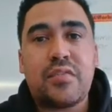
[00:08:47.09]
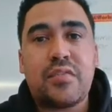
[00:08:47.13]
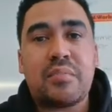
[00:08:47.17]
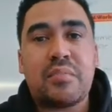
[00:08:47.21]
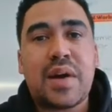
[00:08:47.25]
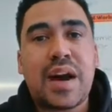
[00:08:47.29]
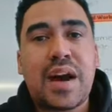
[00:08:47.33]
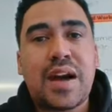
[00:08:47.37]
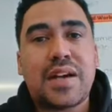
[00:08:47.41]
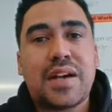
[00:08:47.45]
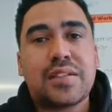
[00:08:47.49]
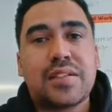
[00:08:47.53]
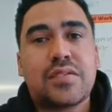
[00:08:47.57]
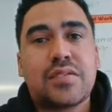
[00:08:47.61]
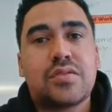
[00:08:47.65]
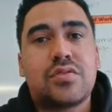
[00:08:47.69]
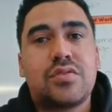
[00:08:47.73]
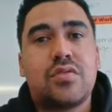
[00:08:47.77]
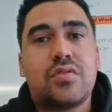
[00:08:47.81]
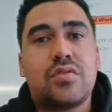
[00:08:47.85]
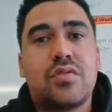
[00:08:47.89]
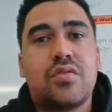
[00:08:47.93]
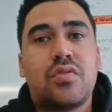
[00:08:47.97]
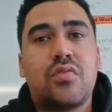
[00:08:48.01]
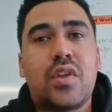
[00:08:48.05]
pass
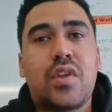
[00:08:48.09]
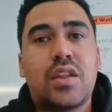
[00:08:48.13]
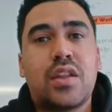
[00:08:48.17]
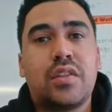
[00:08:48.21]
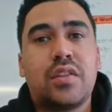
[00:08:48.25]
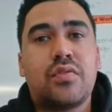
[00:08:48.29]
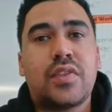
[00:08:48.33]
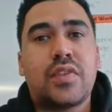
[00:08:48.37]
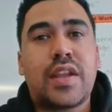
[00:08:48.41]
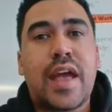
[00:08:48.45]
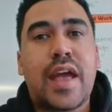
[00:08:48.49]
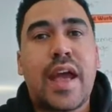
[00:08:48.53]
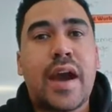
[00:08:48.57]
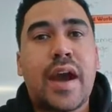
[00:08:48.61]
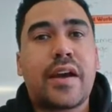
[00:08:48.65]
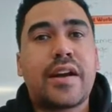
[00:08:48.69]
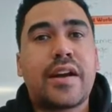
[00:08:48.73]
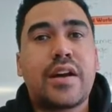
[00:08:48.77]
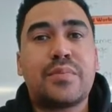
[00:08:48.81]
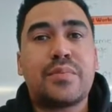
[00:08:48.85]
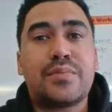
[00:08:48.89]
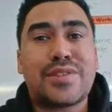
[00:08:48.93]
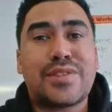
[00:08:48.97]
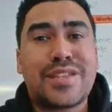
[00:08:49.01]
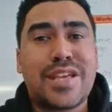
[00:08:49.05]
your relevant
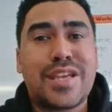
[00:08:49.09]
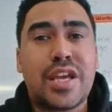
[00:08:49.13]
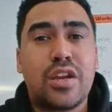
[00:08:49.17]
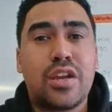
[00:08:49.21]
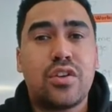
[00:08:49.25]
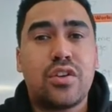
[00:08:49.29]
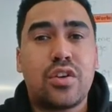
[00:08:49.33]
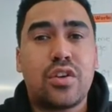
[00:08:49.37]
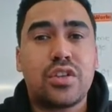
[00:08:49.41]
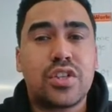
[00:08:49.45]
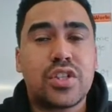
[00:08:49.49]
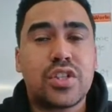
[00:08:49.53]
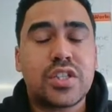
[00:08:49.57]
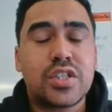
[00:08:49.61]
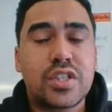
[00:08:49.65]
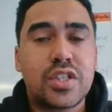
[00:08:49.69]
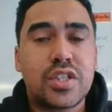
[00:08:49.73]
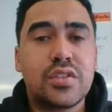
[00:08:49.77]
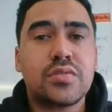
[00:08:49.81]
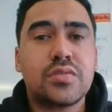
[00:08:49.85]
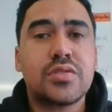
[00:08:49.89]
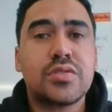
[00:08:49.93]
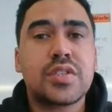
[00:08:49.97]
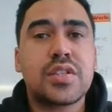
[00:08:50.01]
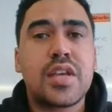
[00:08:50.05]
outcomes and key knowledge
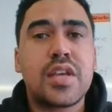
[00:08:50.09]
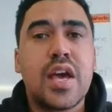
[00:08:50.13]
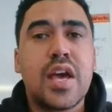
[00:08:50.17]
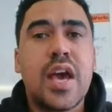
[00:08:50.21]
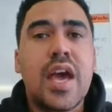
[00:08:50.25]
skills,